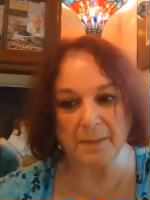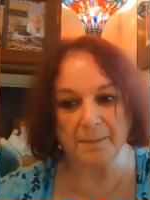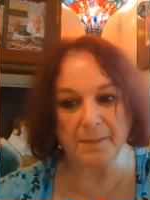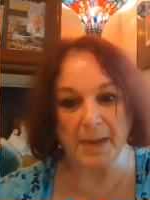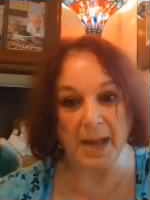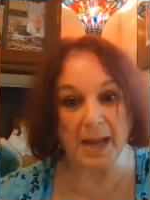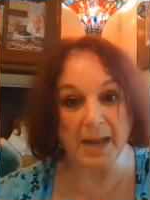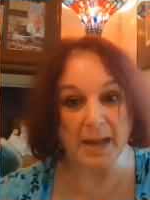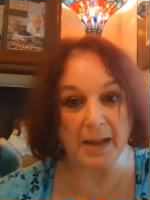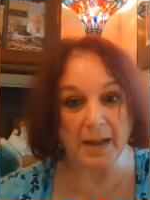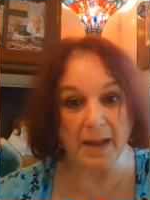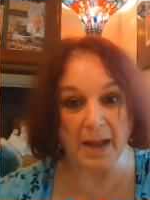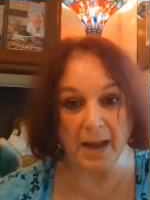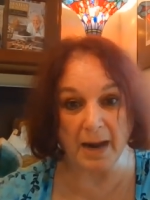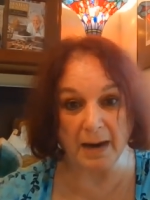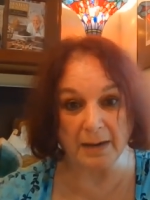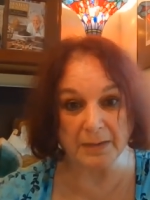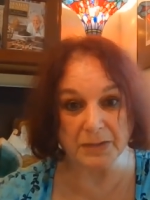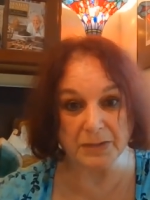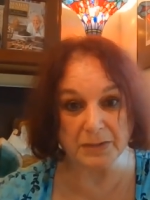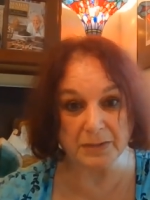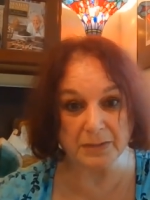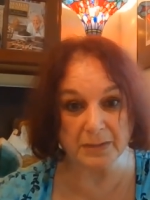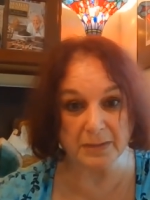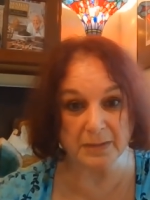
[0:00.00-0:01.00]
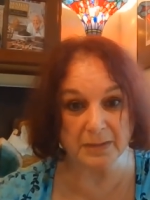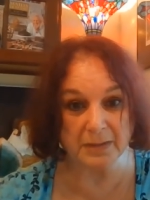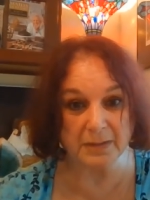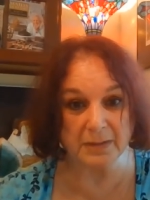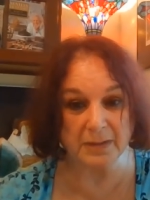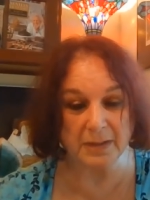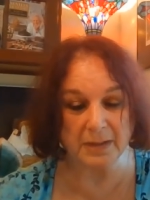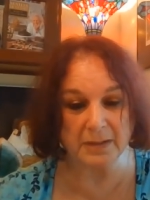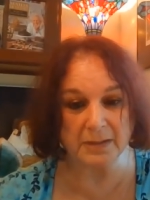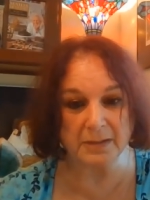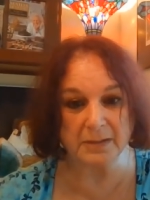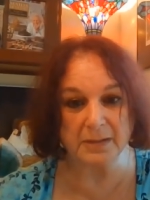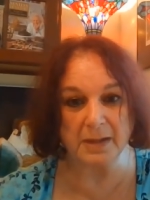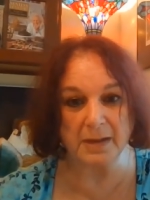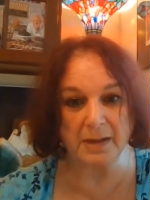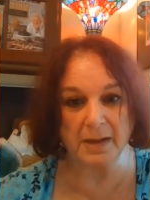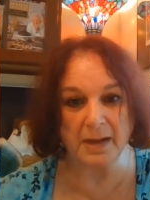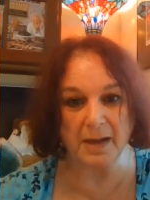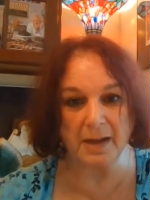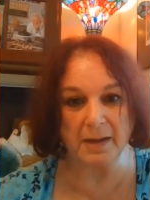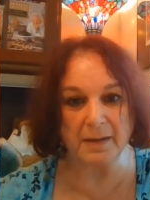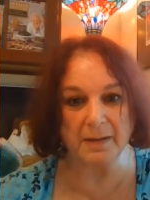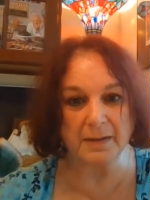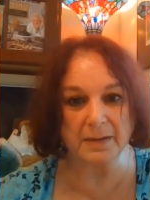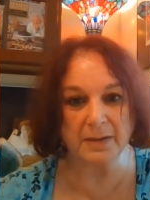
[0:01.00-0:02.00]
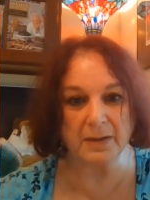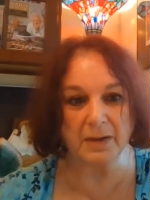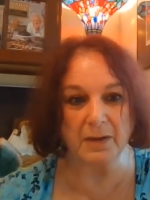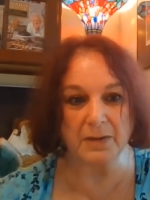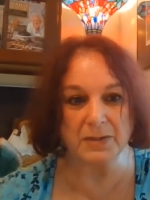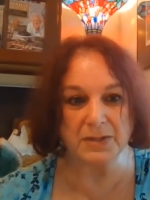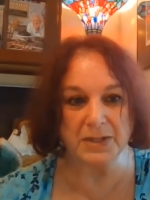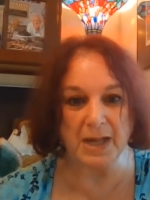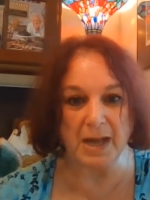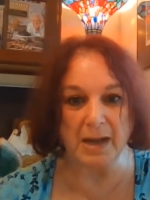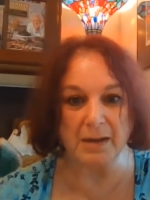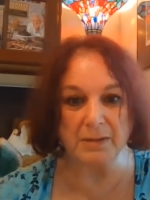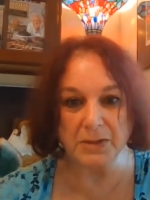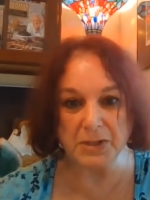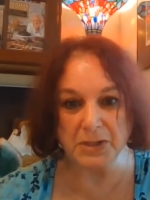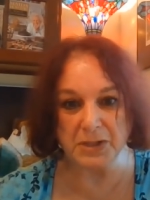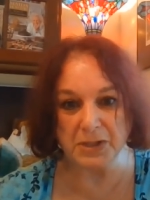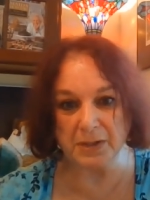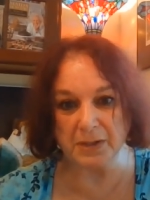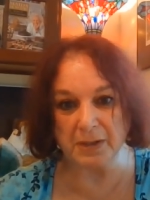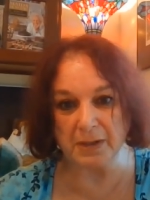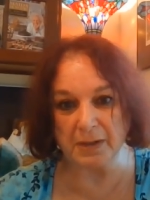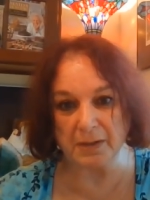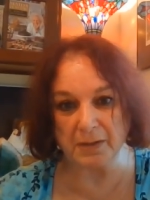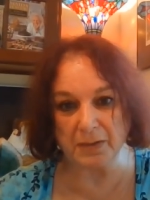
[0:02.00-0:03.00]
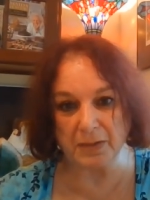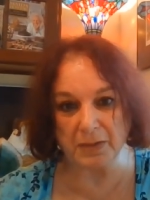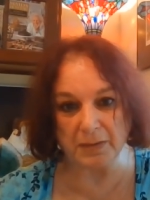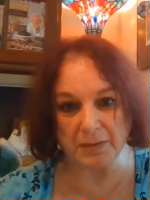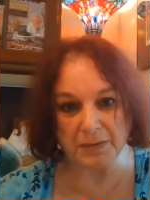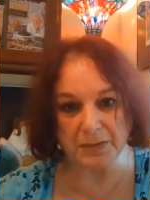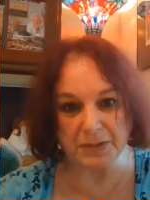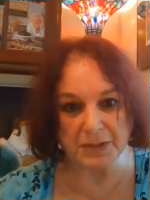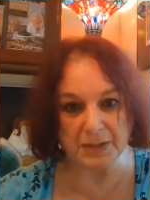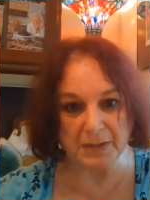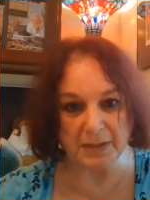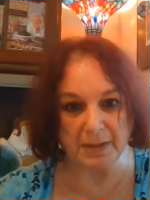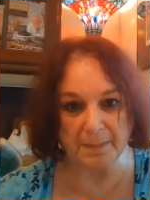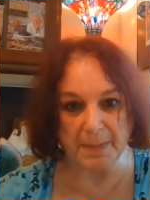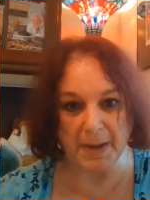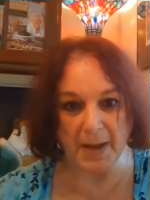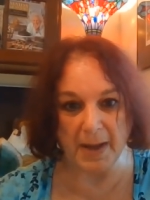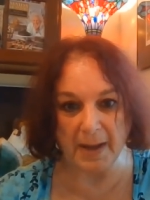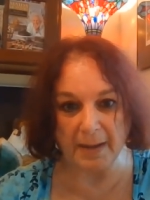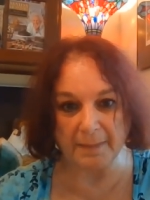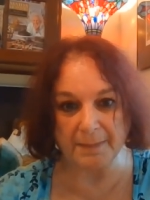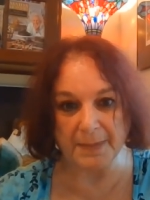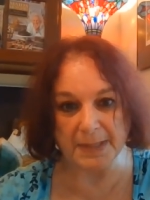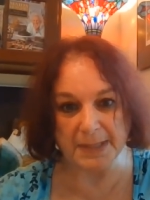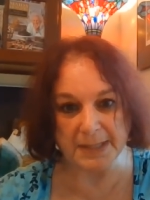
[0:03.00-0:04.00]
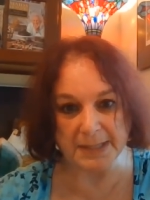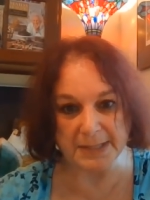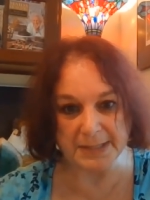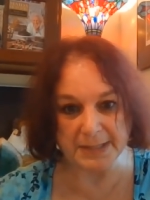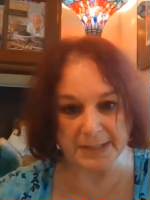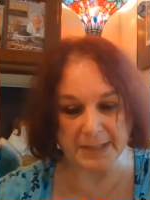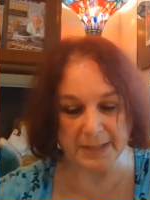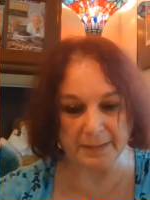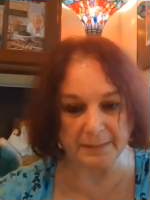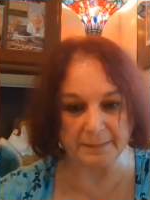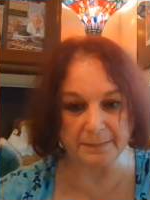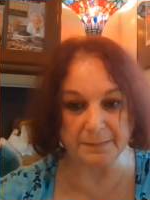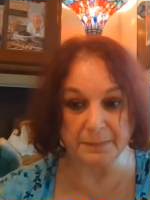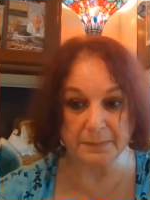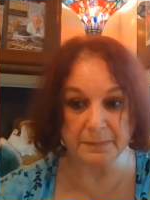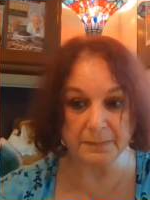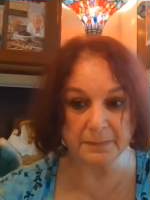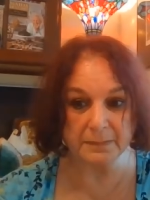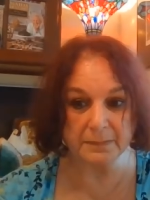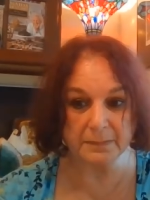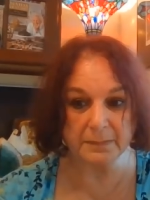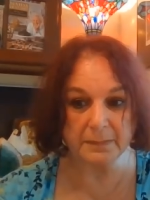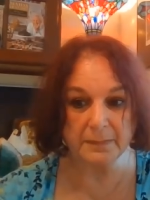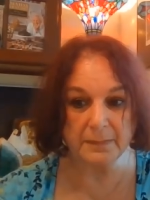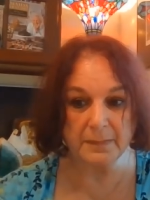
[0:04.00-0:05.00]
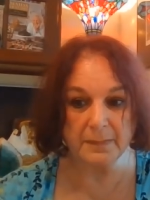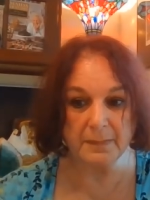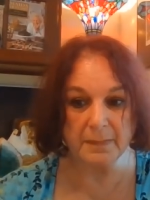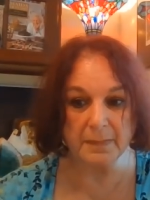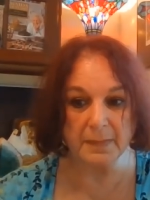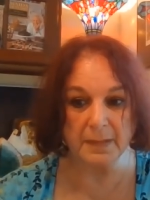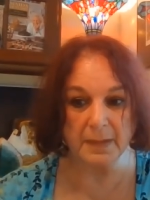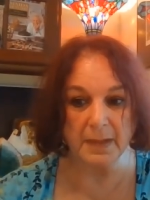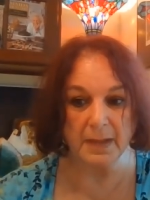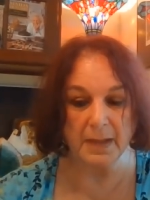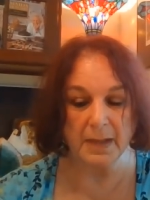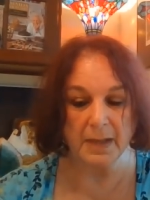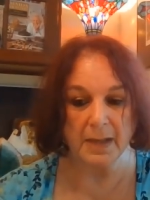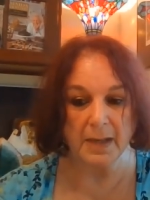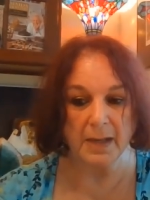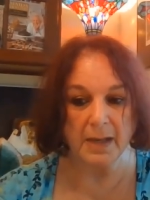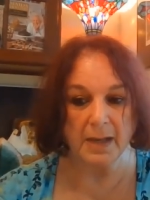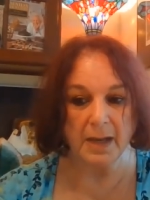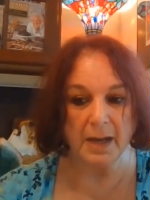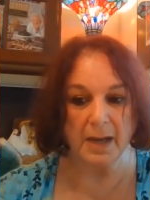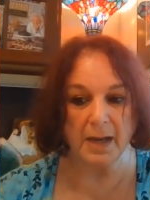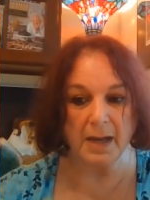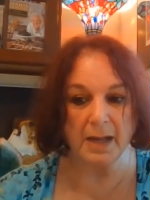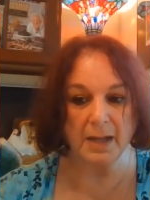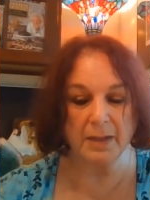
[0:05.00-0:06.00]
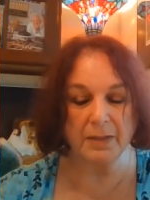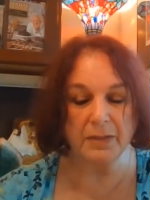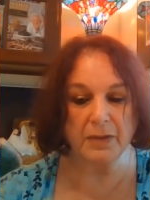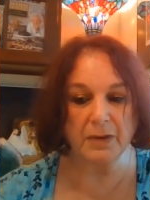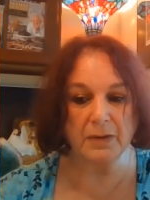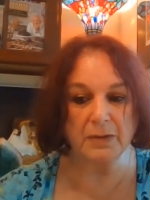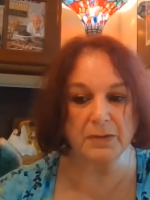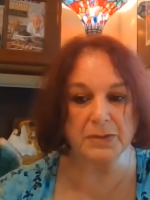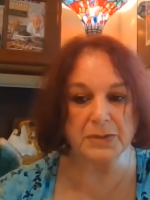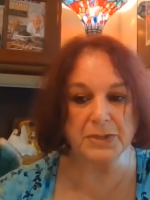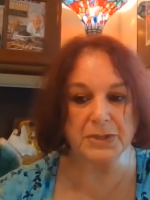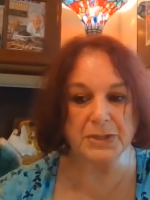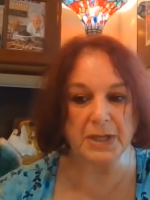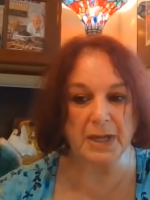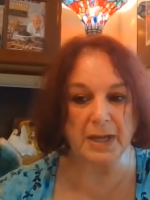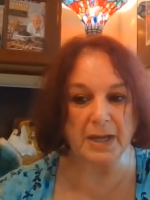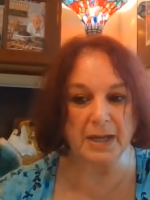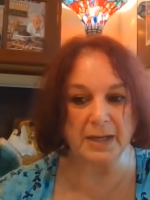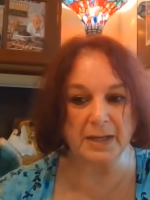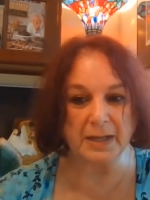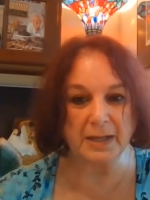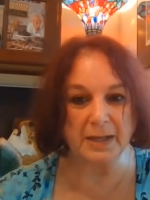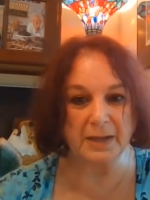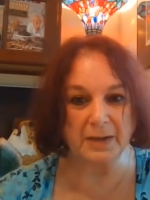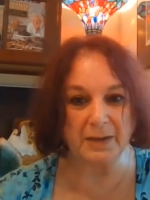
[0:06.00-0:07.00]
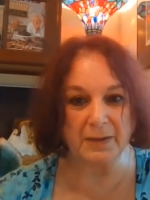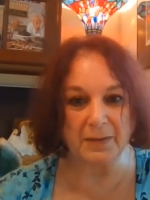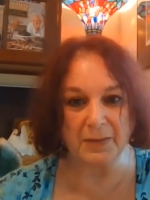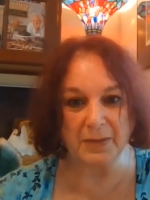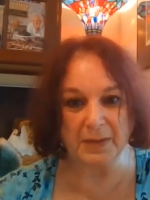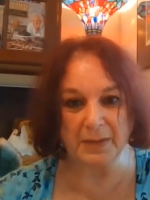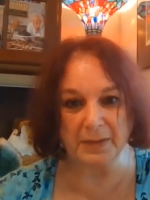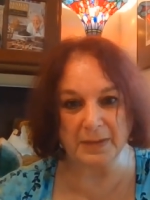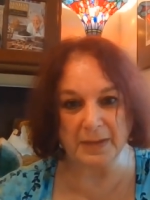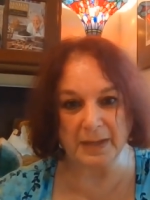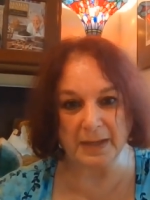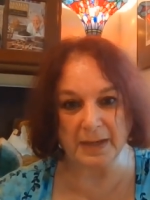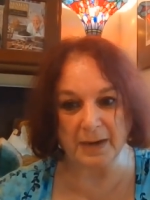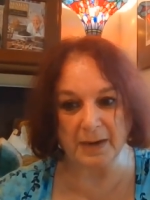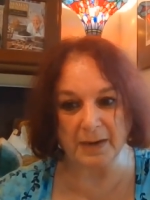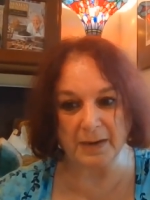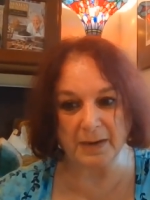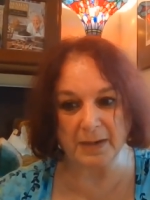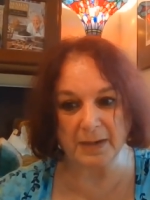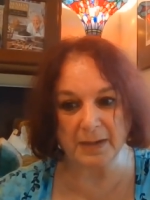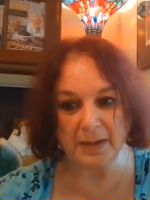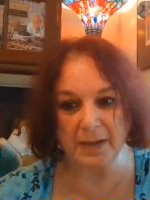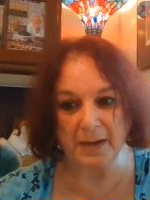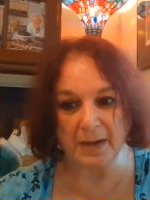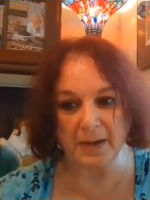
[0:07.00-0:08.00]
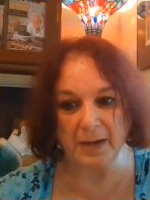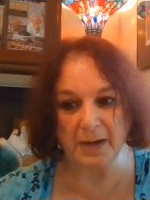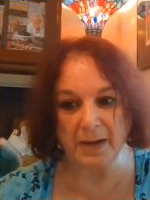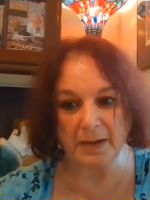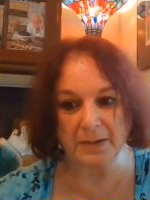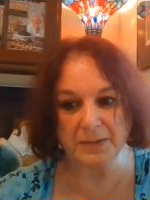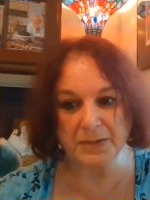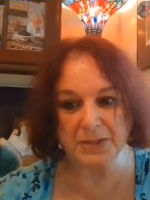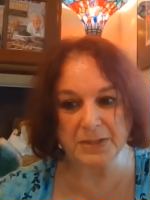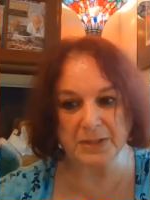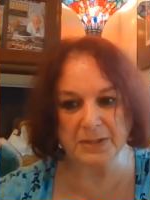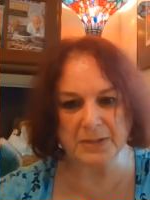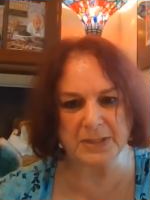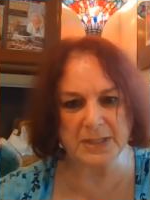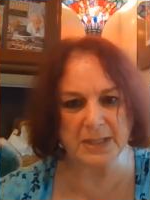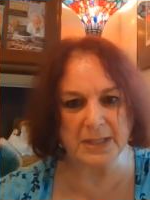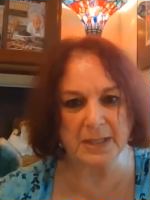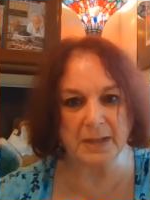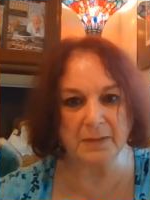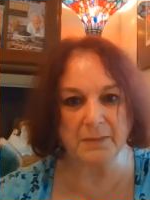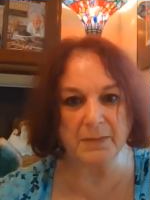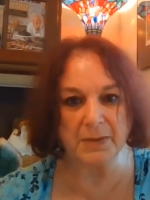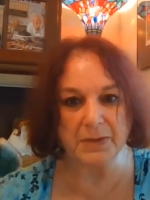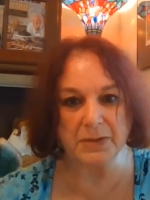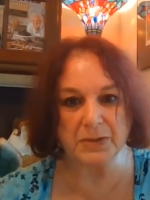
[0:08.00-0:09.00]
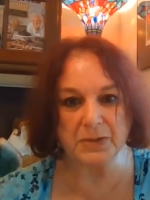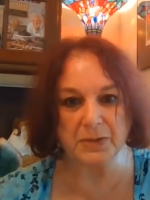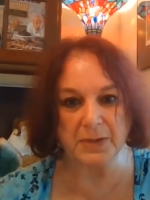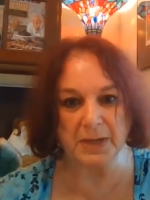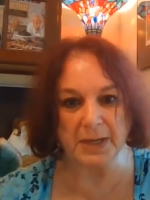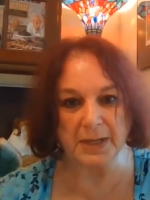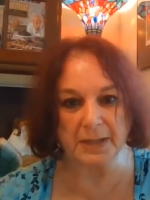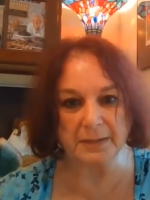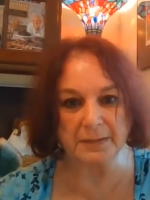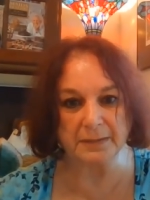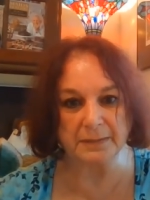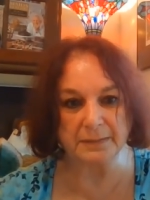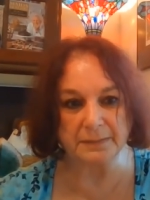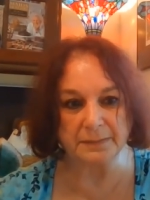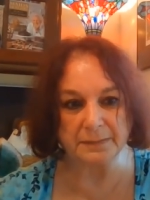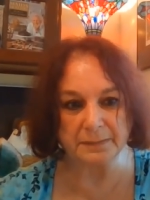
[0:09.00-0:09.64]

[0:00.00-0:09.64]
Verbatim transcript: my heart uh, goes out to the those in the Bahamas and uh, those, uh, you know, that are, are still dealing with Dorian.